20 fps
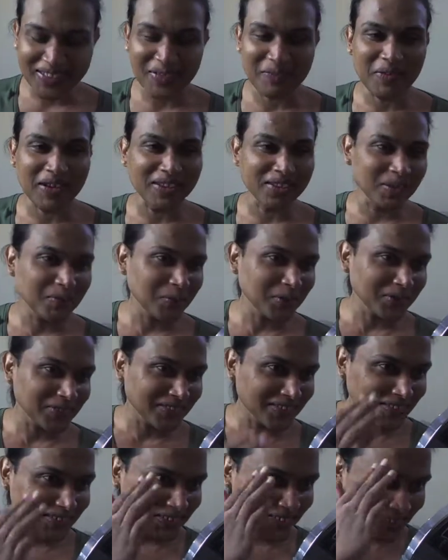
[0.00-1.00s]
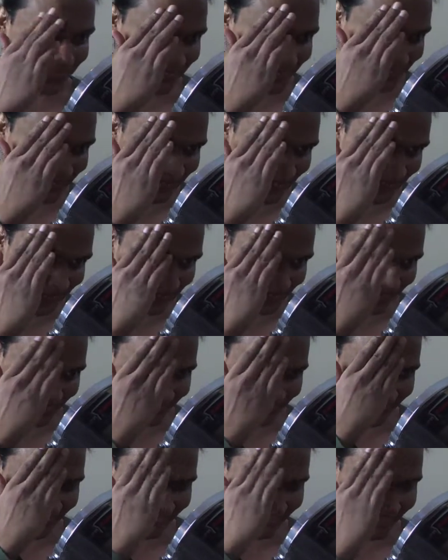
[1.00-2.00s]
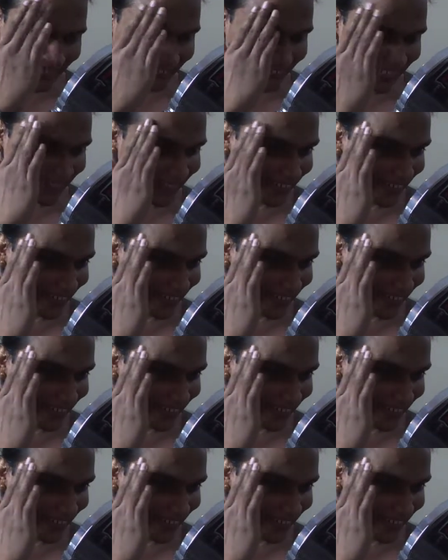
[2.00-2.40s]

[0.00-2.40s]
am I supposed to do? I mean, it's like,